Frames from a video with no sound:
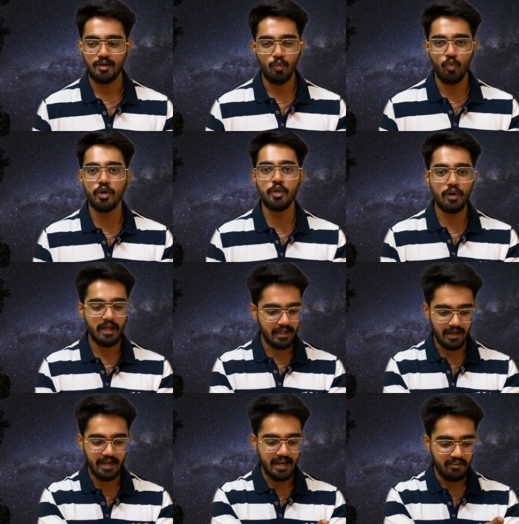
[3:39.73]
Would you like
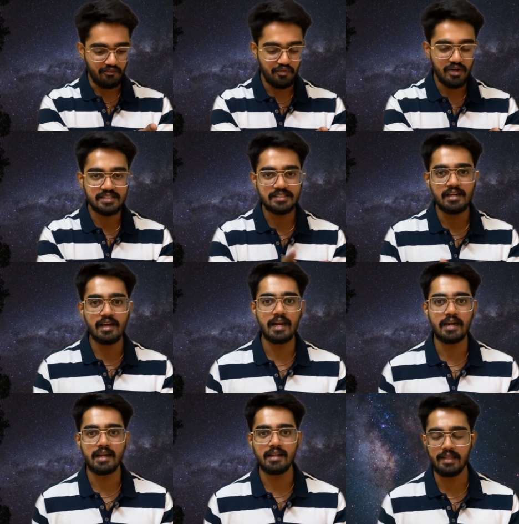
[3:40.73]
read every single
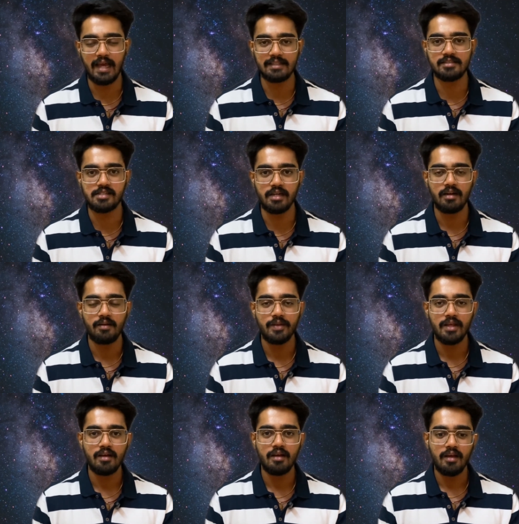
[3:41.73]
letter in the answer sheet?
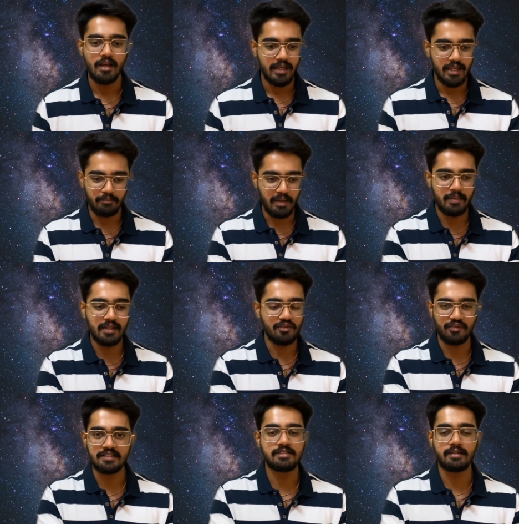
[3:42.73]
Maybe in
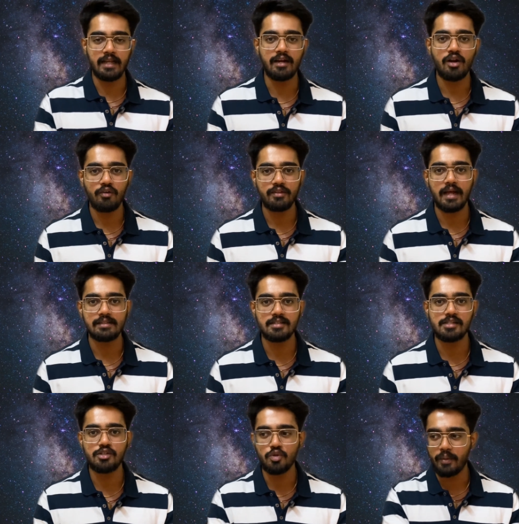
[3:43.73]
the first 10 of the
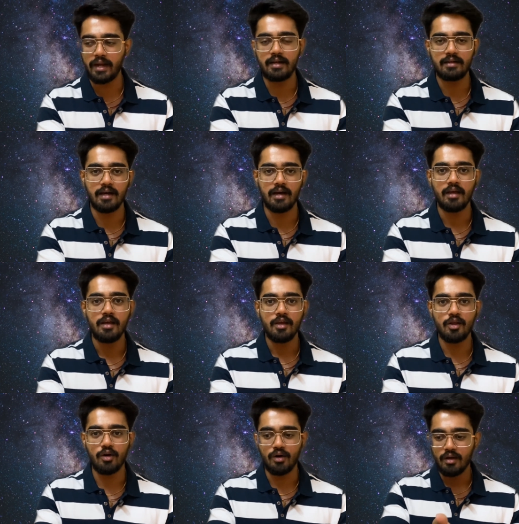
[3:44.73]
answer sheets, you might, uh,
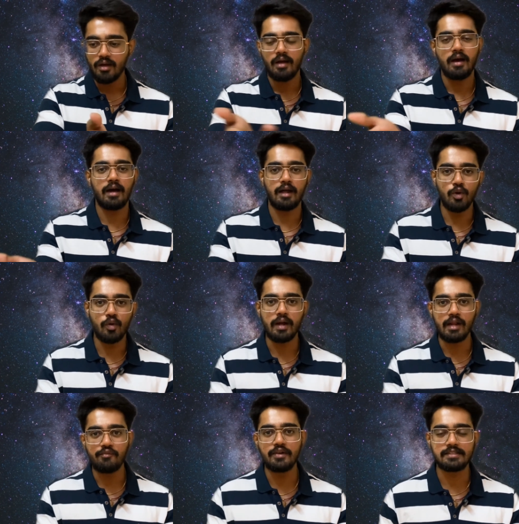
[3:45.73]
you know, uh, look
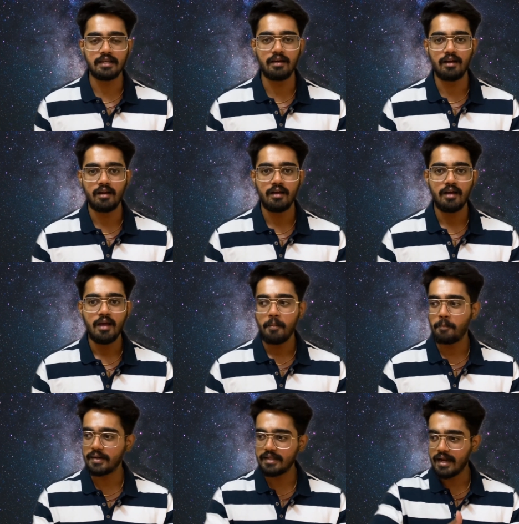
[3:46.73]
at every single
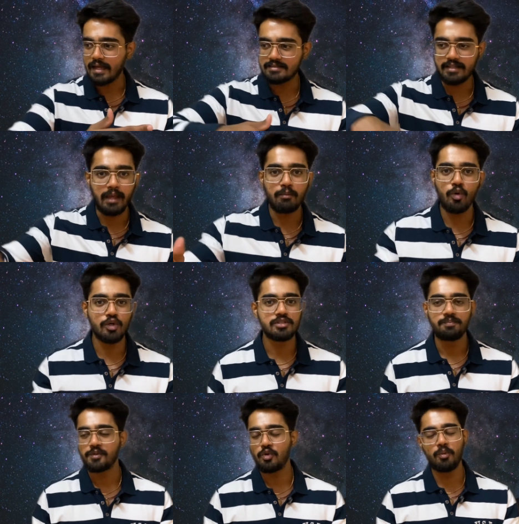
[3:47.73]
but then as time
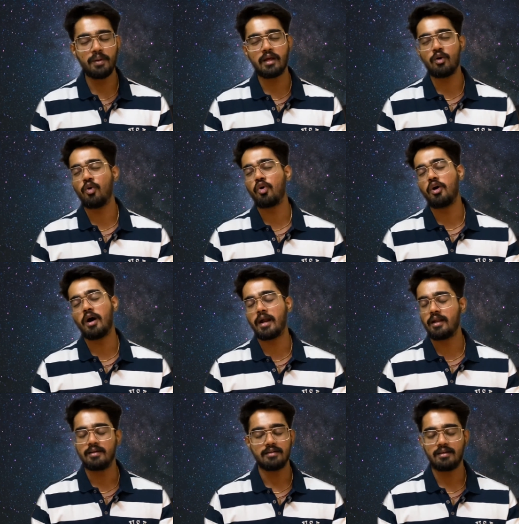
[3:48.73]
goes, you'll be like, oh
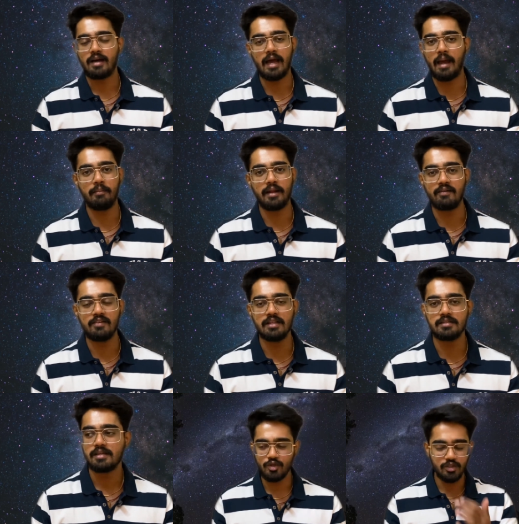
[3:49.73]
God, I'm done with
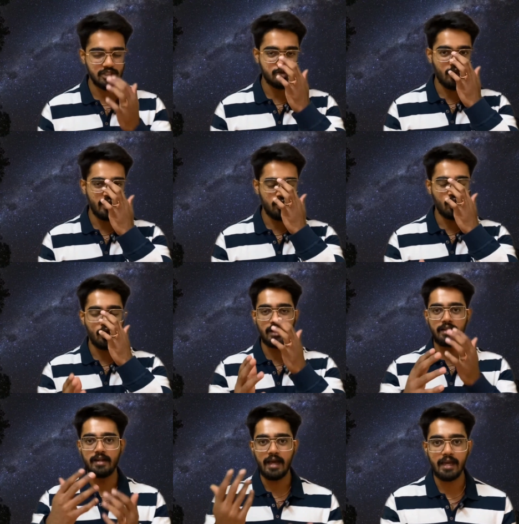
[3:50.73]
this. You're just going to look
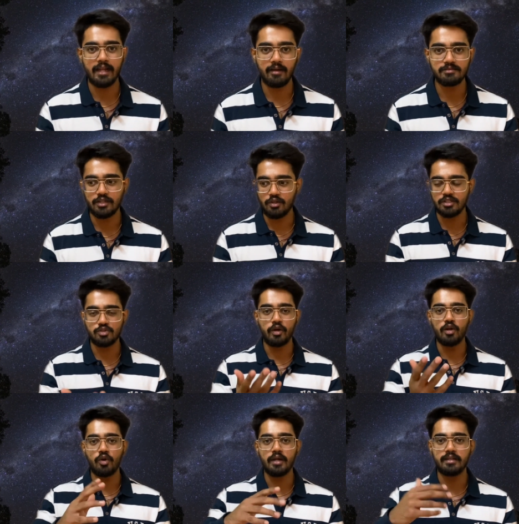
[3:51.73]
at the diagrams and you're just
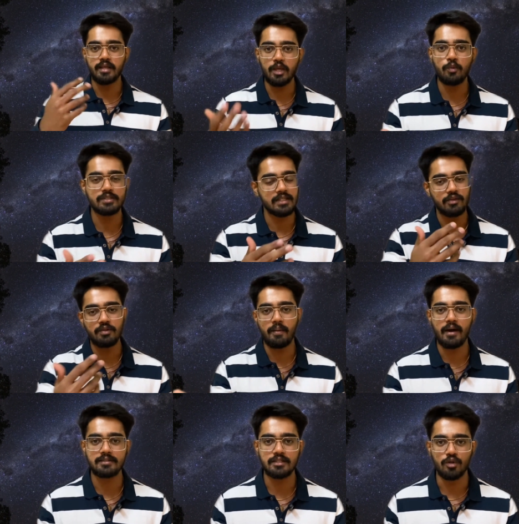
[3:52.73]
going to look at the keywords and do the
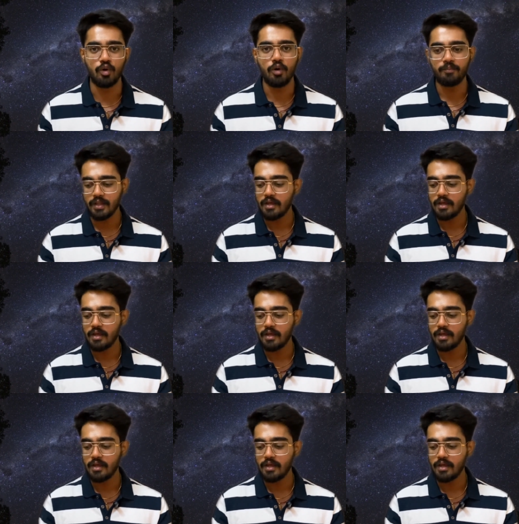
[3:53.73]
what's and go.